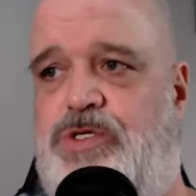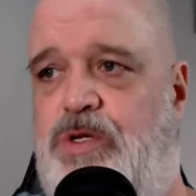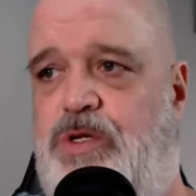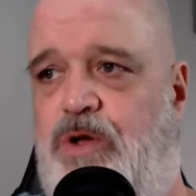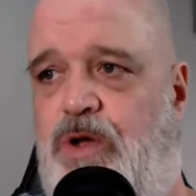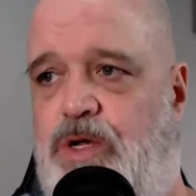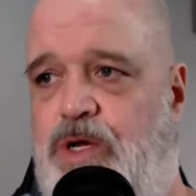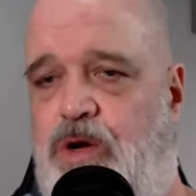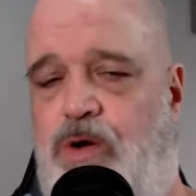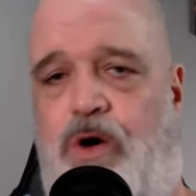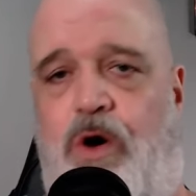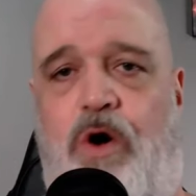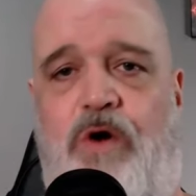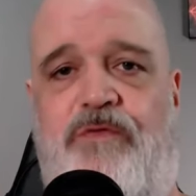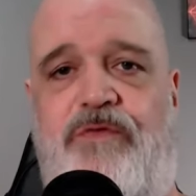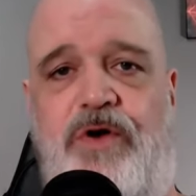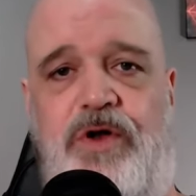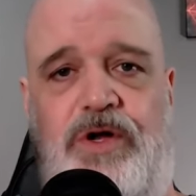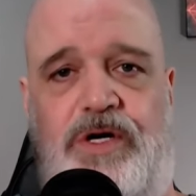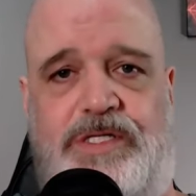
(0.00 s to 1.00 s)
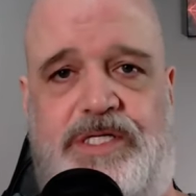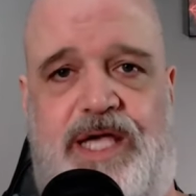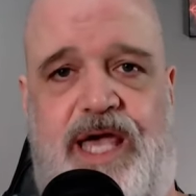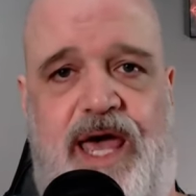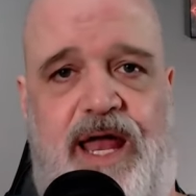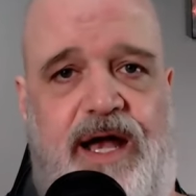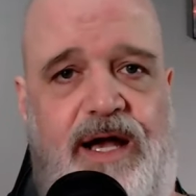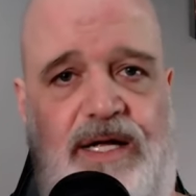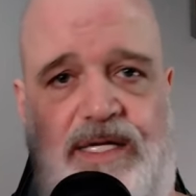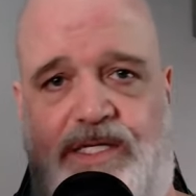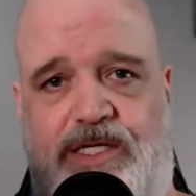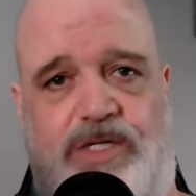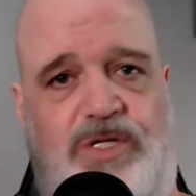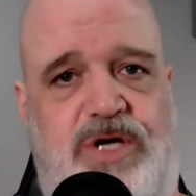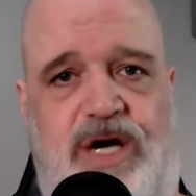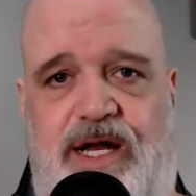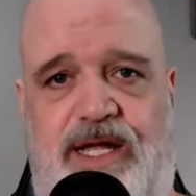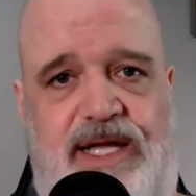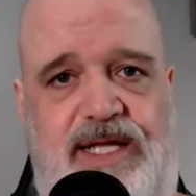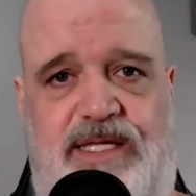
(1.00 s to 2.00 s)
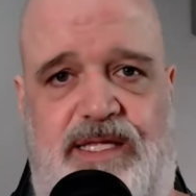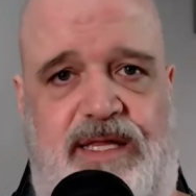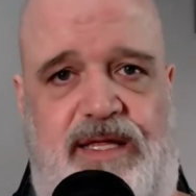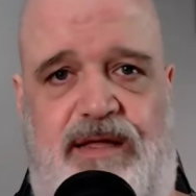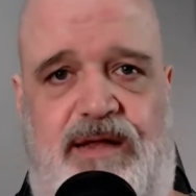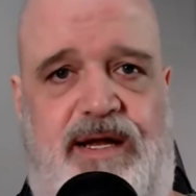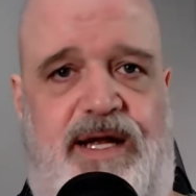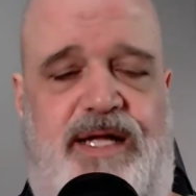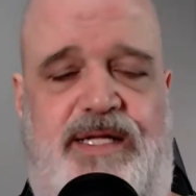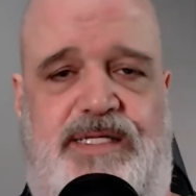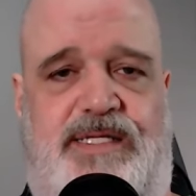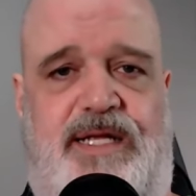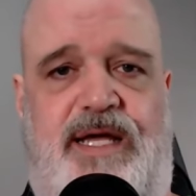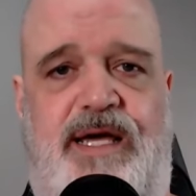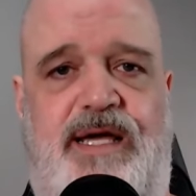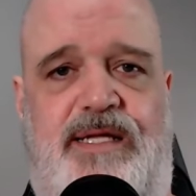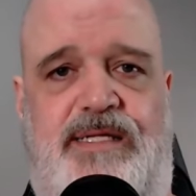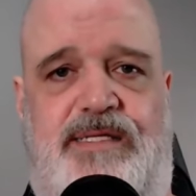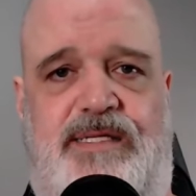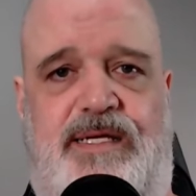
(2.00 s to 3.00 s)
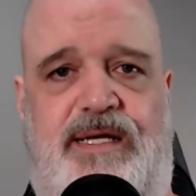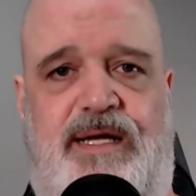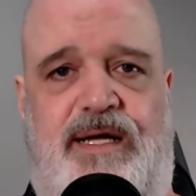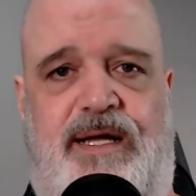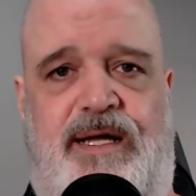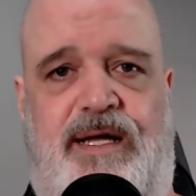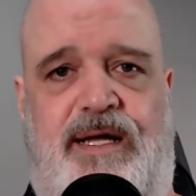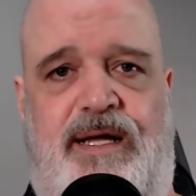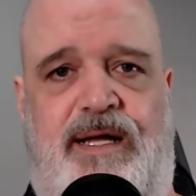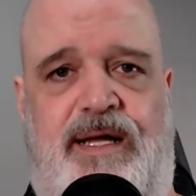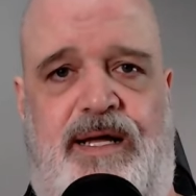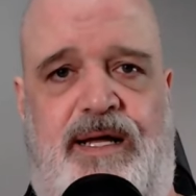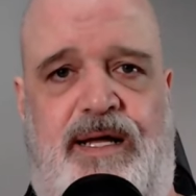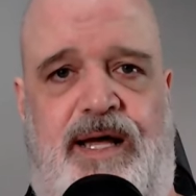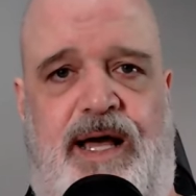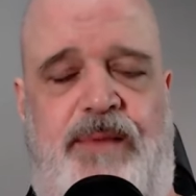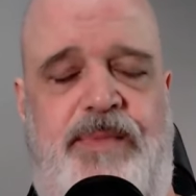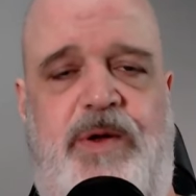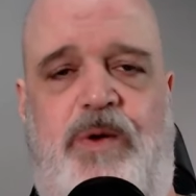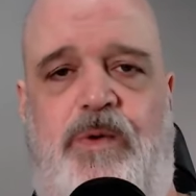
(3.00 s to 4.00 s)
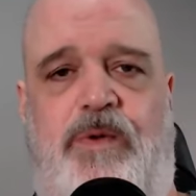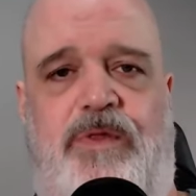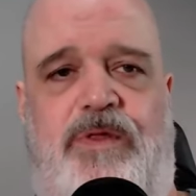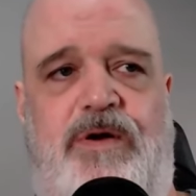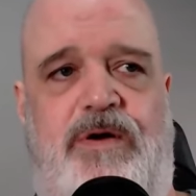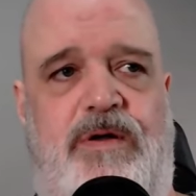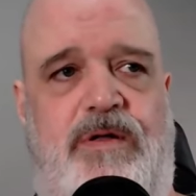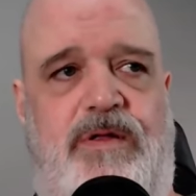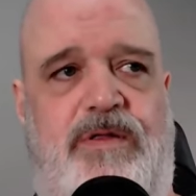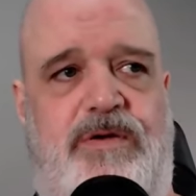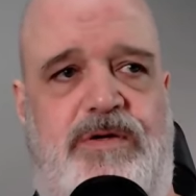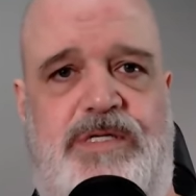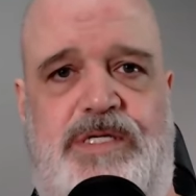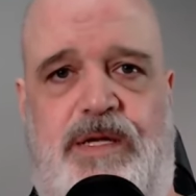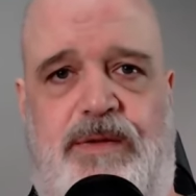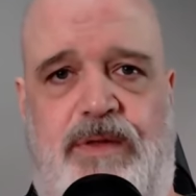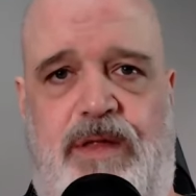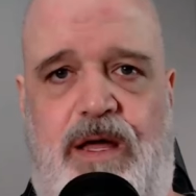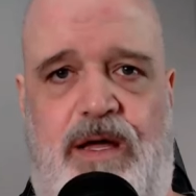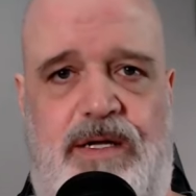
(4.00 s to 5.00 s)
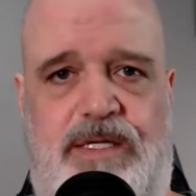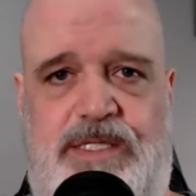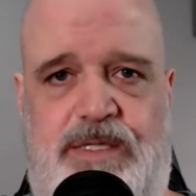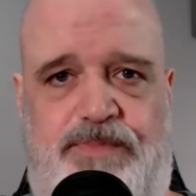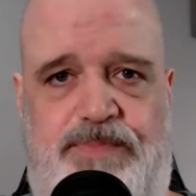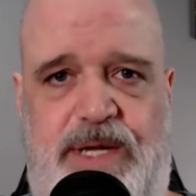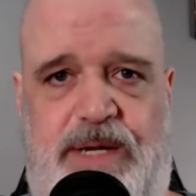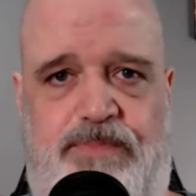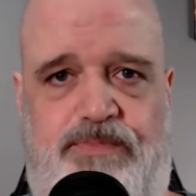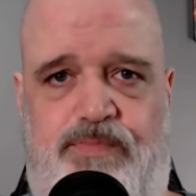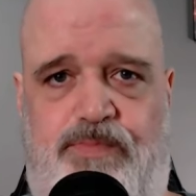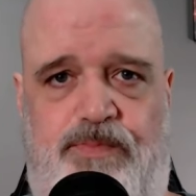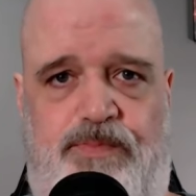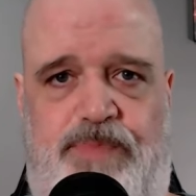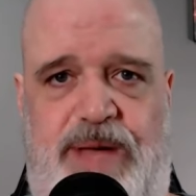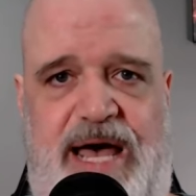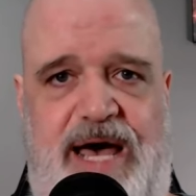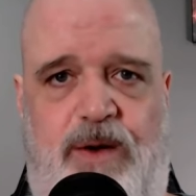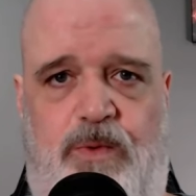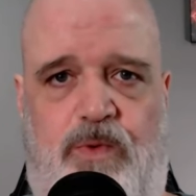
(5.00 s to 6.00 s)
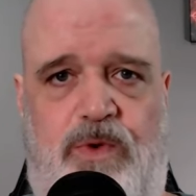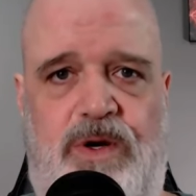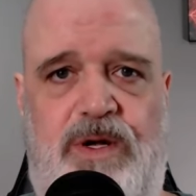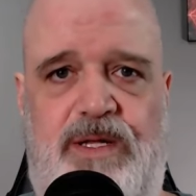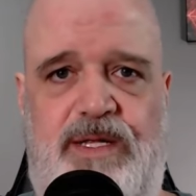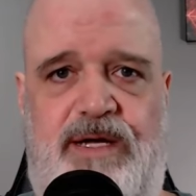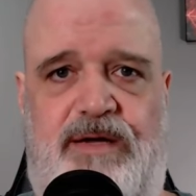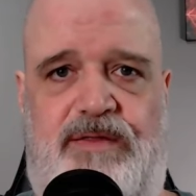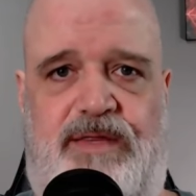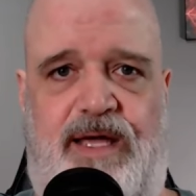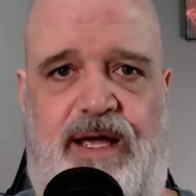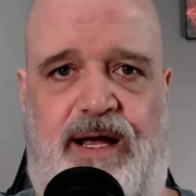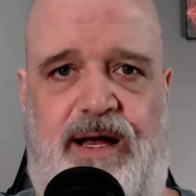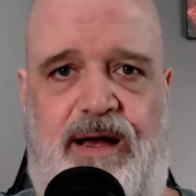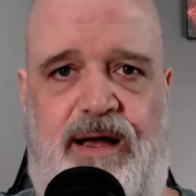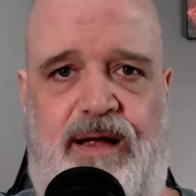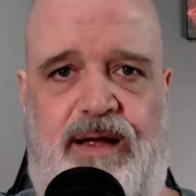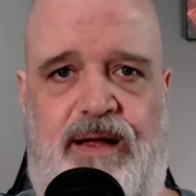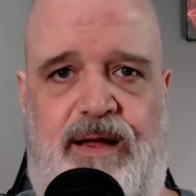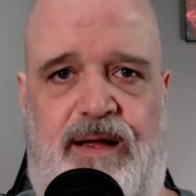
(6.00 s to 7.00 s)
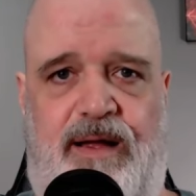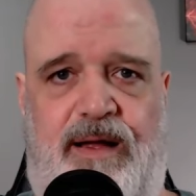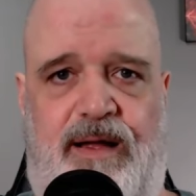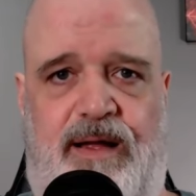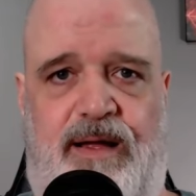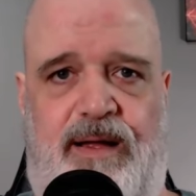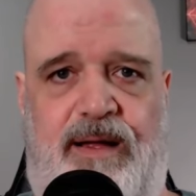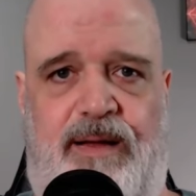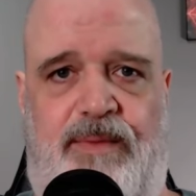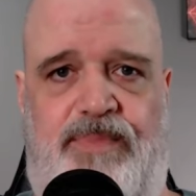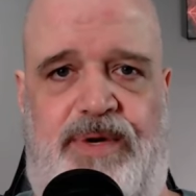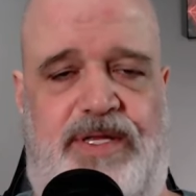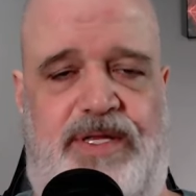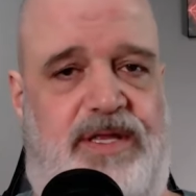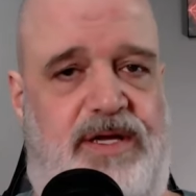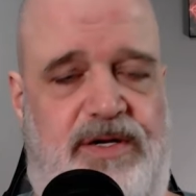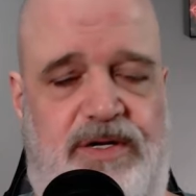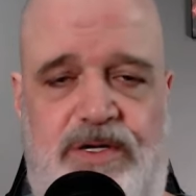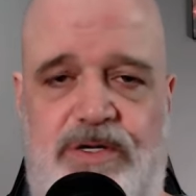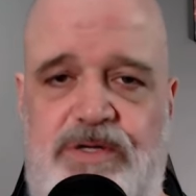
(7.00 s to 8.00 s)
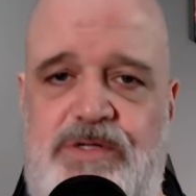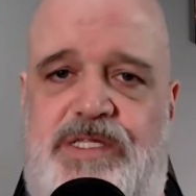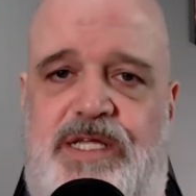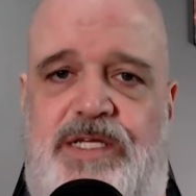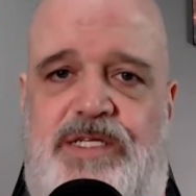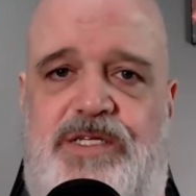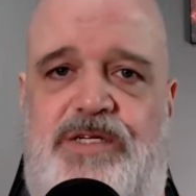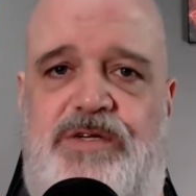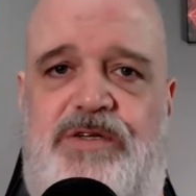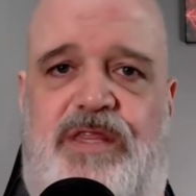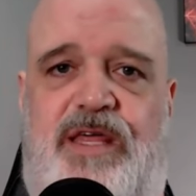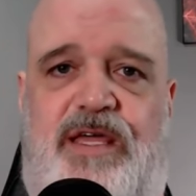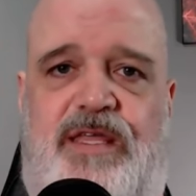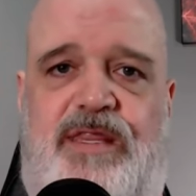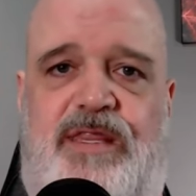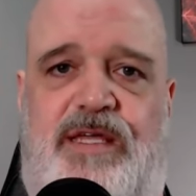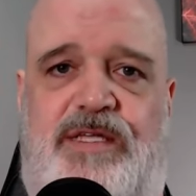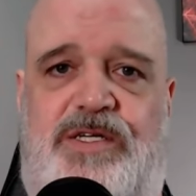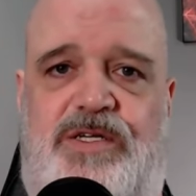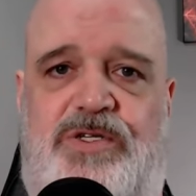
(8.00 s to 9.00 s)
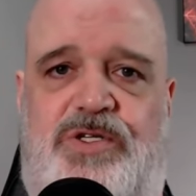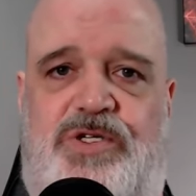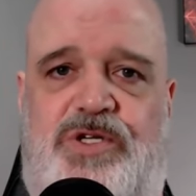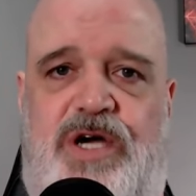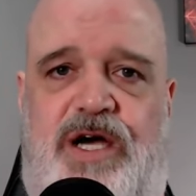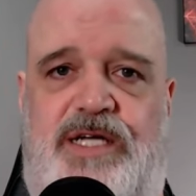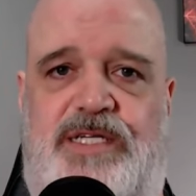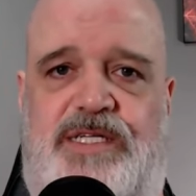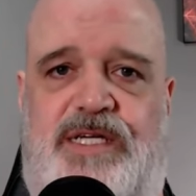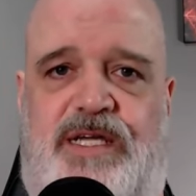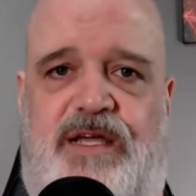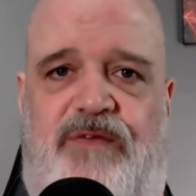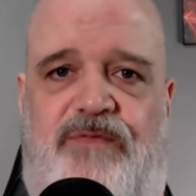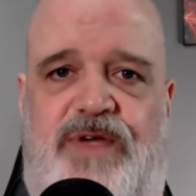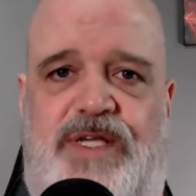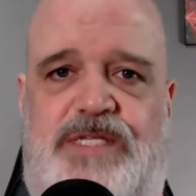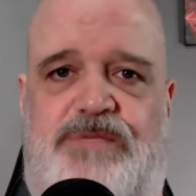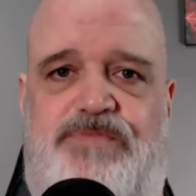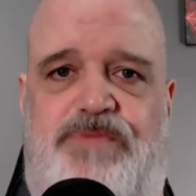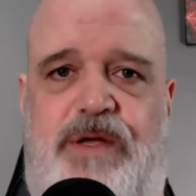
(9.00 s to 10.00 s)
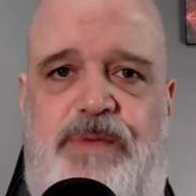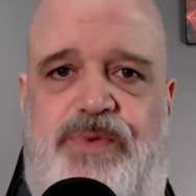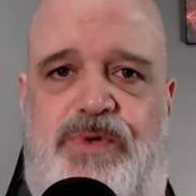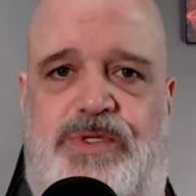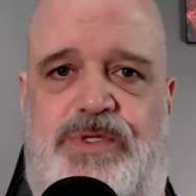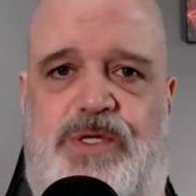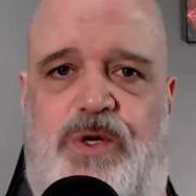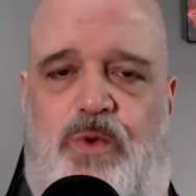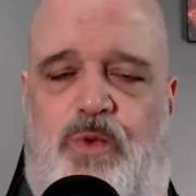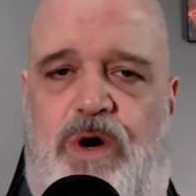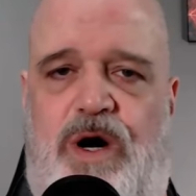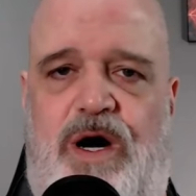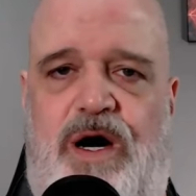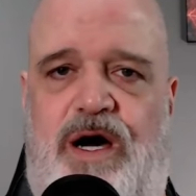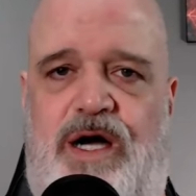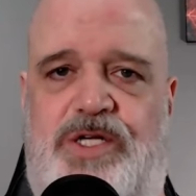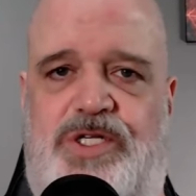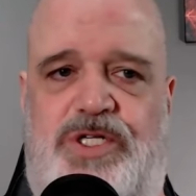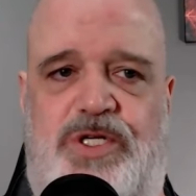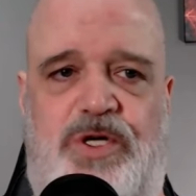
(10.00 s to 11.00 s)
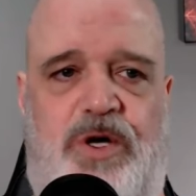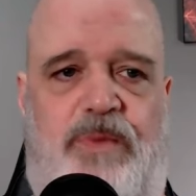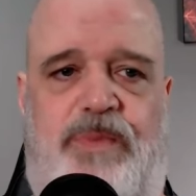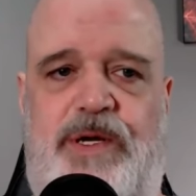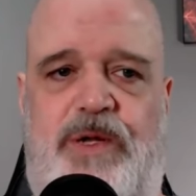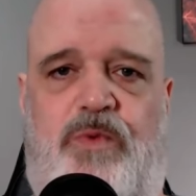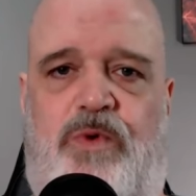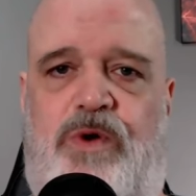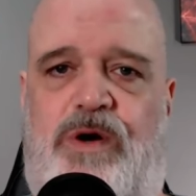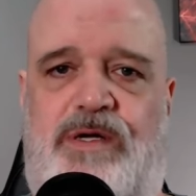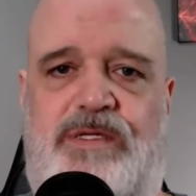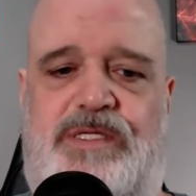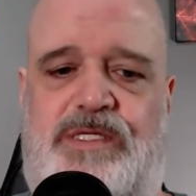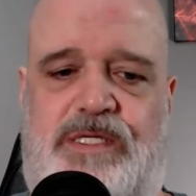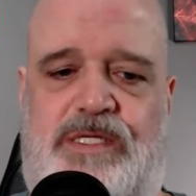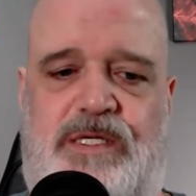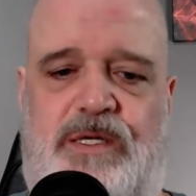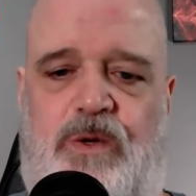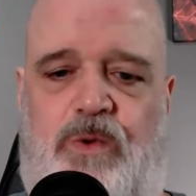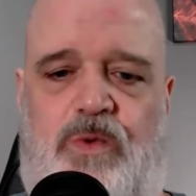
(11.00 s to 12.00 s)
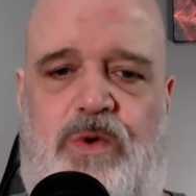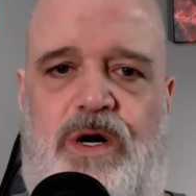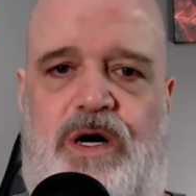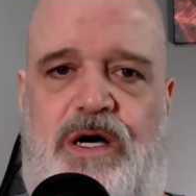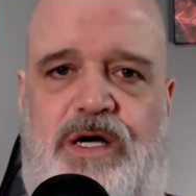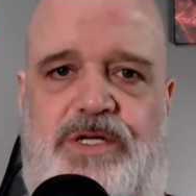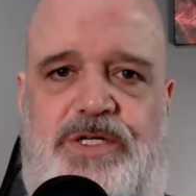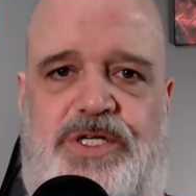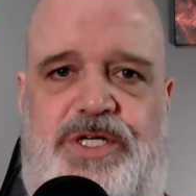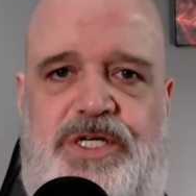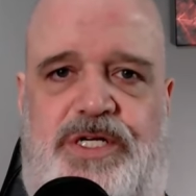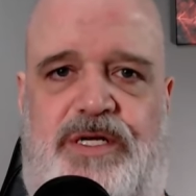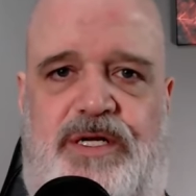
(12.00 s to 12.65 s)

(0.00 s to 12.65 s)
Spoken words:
you know, overlooks Canada to try to get to the United States. I mean, there's a lot, it's a big, bad world out there. But the news that you think that you're trying to convince people to watch, nobody wants to watch.